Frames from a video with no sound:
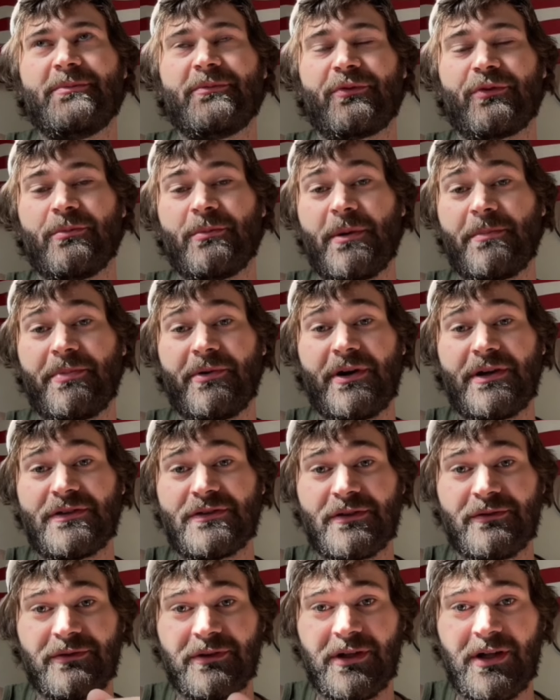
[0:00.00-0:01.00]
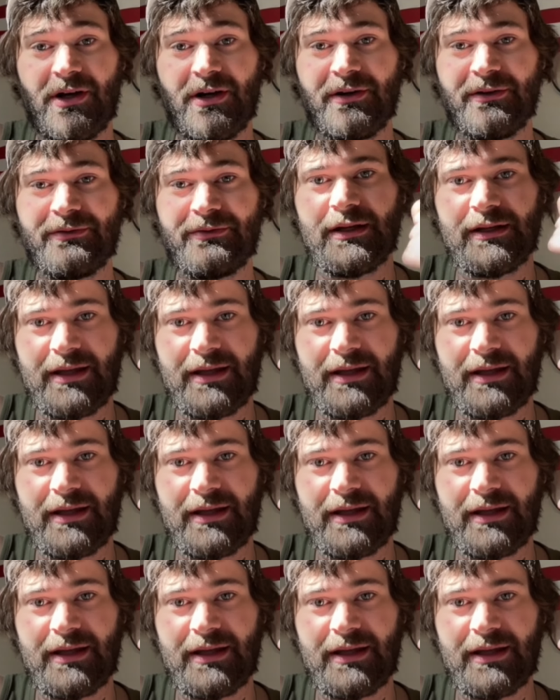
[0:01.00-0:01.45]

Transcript: from a place of love and